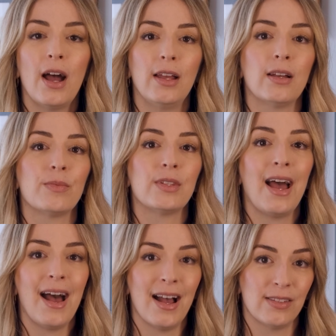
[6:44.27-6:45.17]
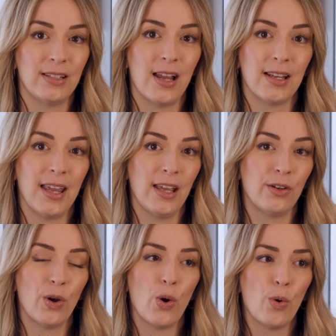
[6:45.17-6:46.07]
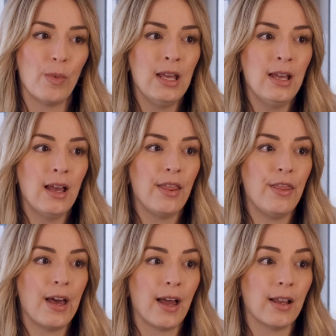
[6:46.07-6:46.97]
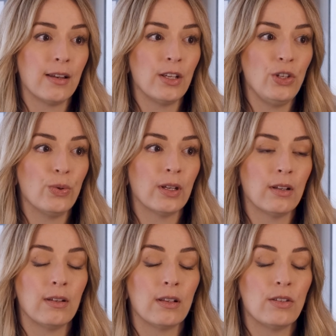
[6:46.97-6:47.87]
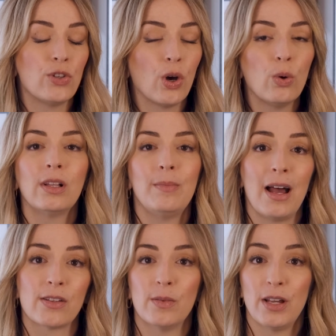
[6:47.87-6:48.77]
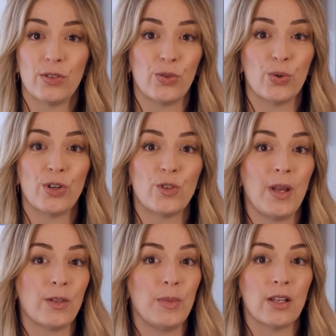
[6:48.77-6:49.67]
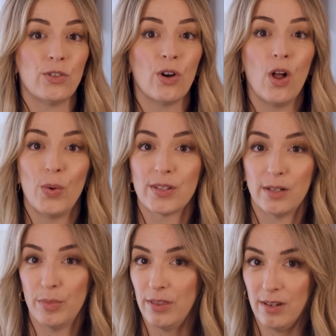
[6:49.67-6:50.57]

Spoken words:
items has a dedicated home, then you can totally maximize the storage space because you're always going to put